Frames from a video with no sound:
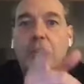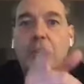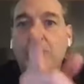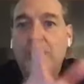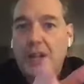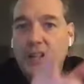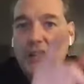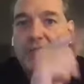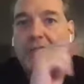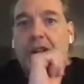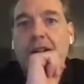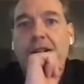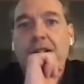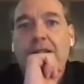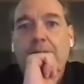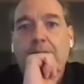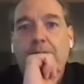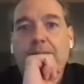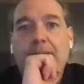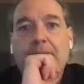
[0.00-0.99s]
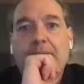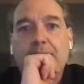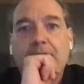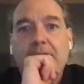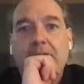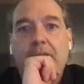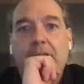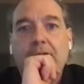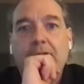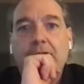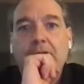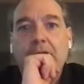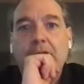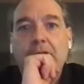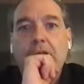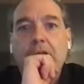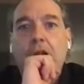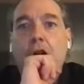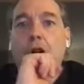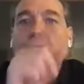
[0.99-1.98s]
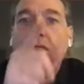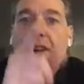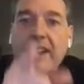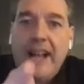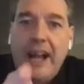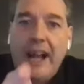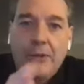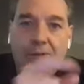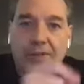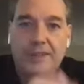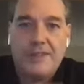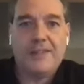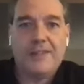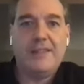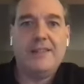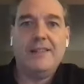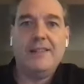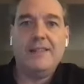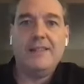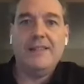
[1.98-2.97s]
you who does look at non-random stuff are accountants,